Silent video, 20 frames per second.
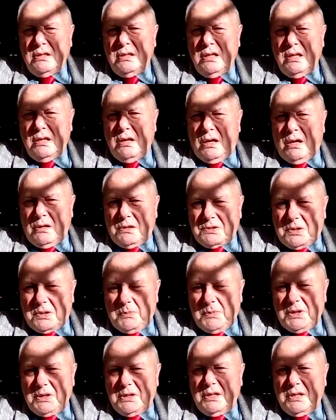And
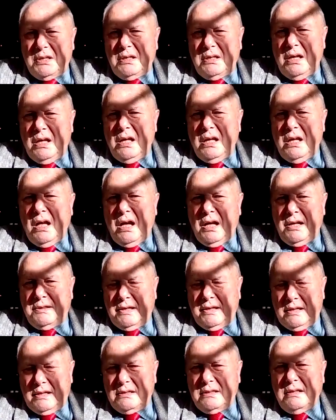ultimately, I
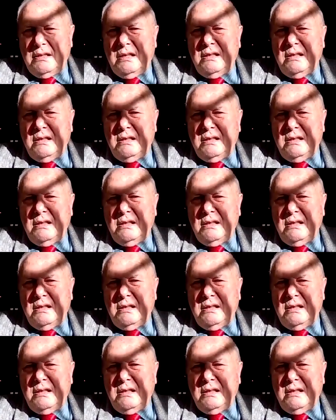think